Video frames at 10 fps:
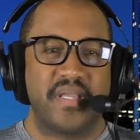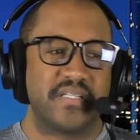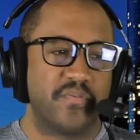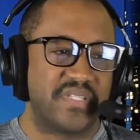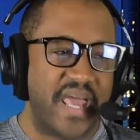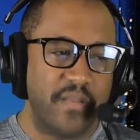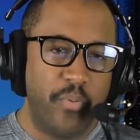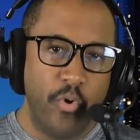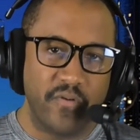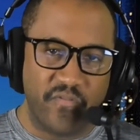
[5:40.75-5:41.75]
because it was
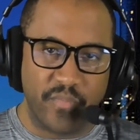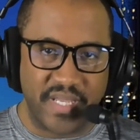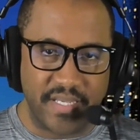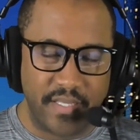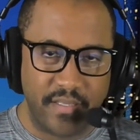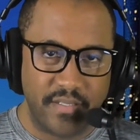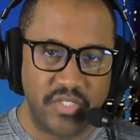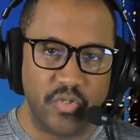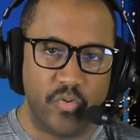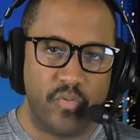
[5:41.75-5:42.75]
that important for me
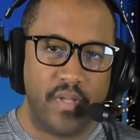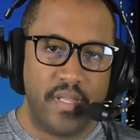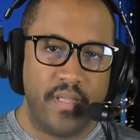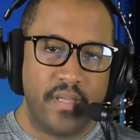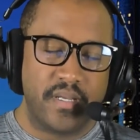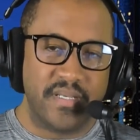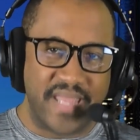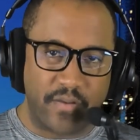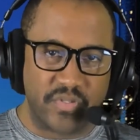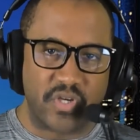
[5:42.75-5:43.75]
to
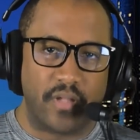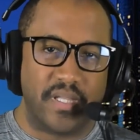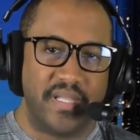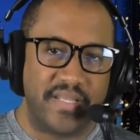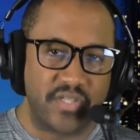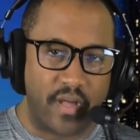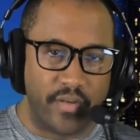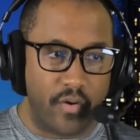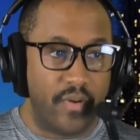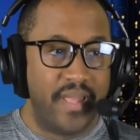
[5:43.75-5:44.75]
connect with y'all and let
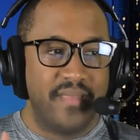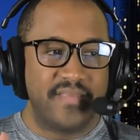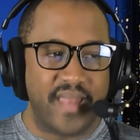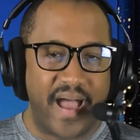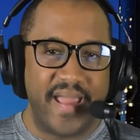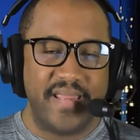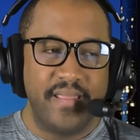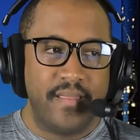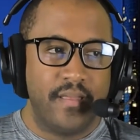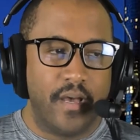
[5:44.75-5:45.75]
y'all know that
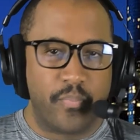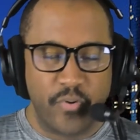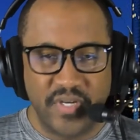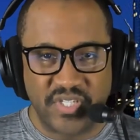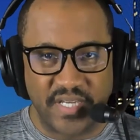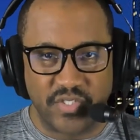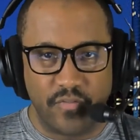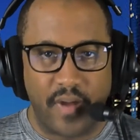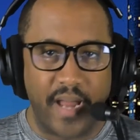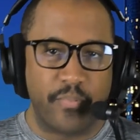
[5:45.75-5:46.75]
I appreciate you.